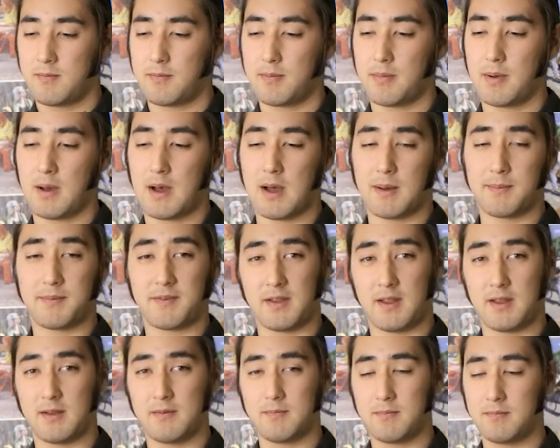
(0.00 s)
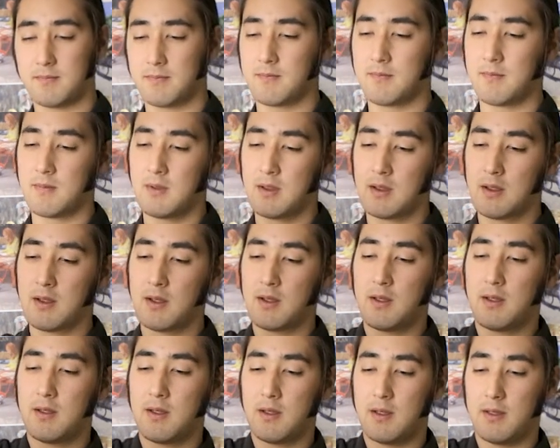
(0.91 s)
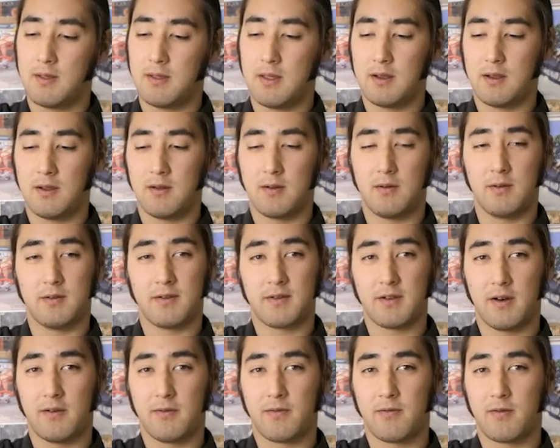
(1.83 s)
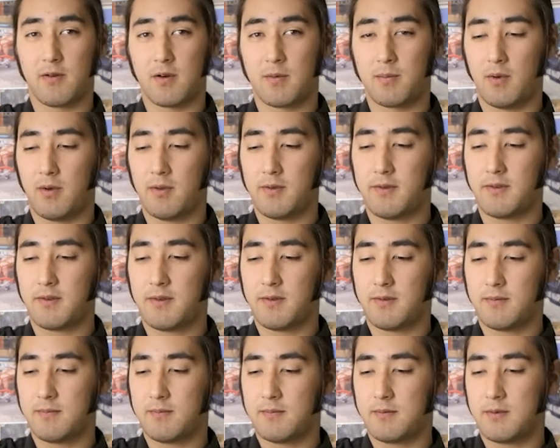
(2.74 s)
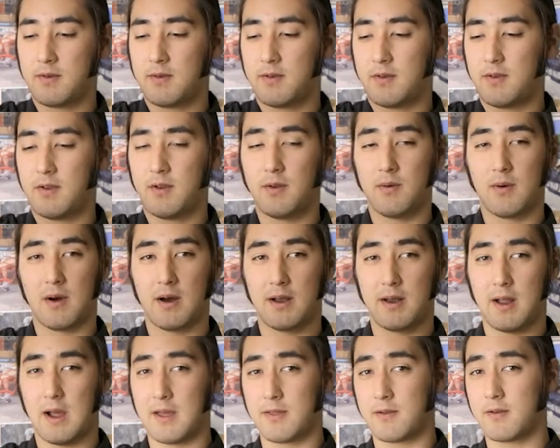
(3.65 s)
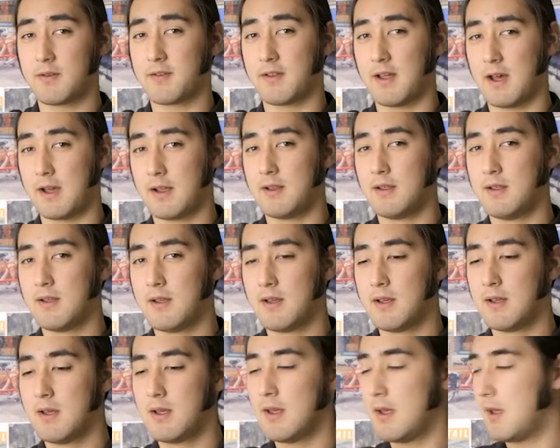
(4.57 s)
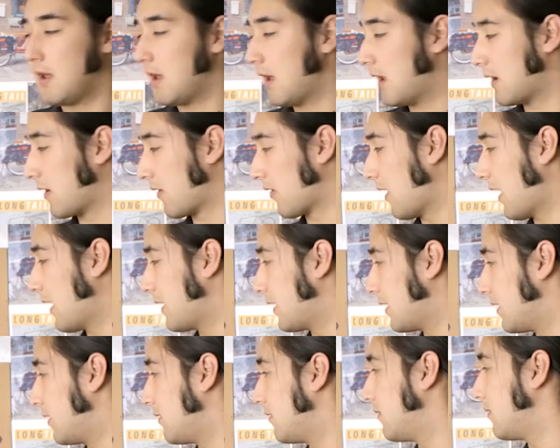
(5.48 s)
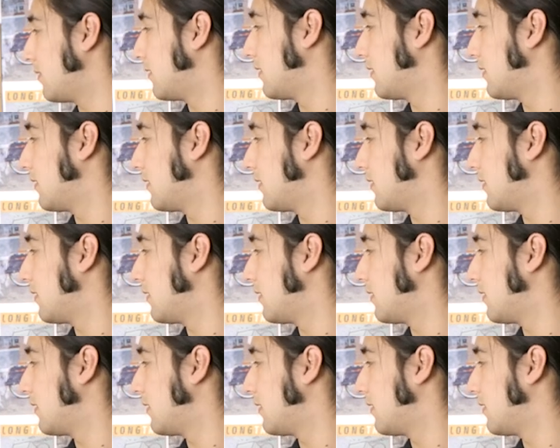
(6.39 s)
Pops in, and then you install 4 bolts, 2 on either side, and align it